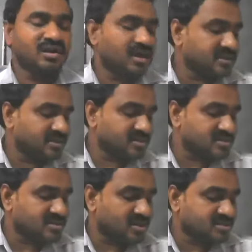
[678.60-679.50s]

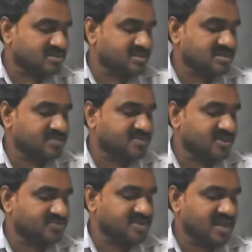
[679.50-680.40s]
others are systems
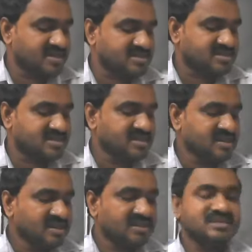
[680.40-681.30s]
of science,
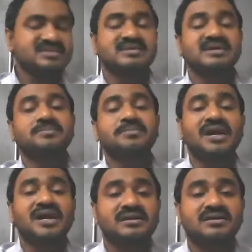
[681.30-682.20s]
in the same
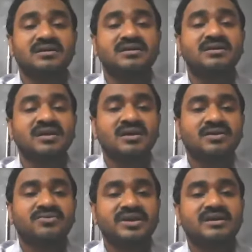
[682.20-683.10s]
manner
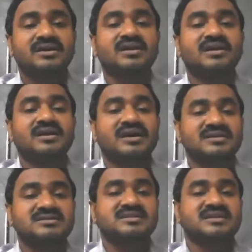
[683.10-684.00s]
we can
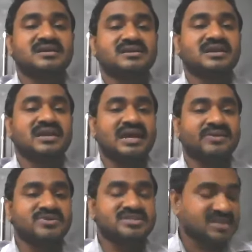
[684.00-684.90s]
consider
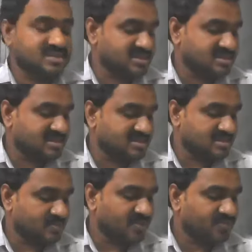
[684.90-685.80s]
language as a
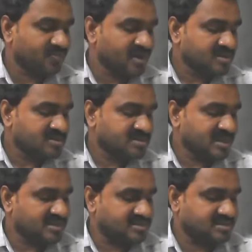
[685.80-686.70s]
system of
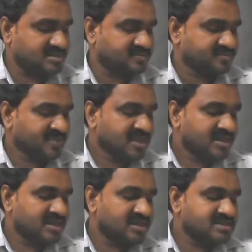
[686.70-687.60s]
science.
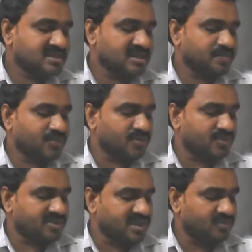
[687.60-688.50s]
It is
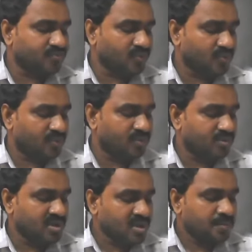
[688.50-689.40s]

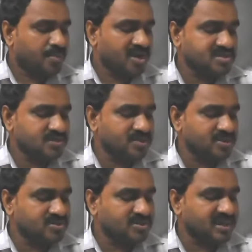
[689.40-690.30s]
therefore
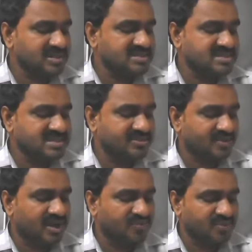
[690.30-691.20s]
possible to conceive
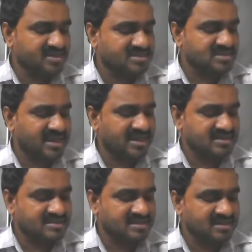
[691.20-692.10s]
of a
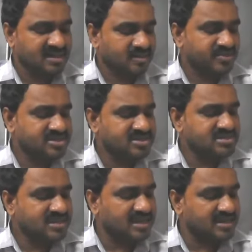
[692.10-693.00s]
science which
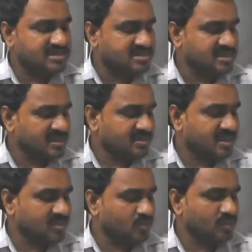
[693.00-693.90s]
studies
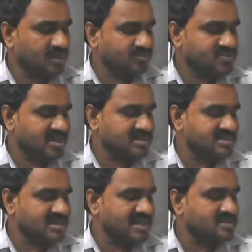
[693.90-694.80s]
the role of
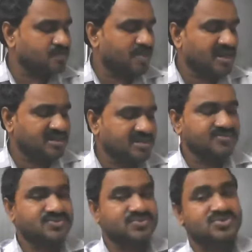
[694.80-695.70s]
science as part
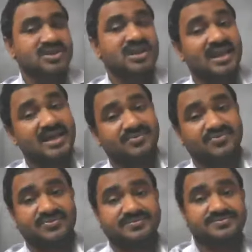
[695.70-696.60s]
of social life.
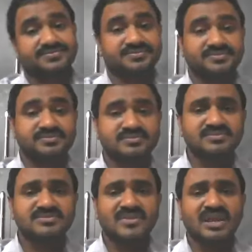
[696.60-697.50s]

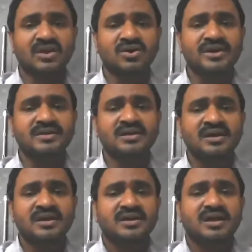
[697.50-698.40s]
Okay,
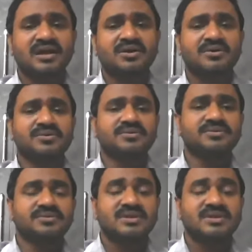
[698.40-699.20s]
now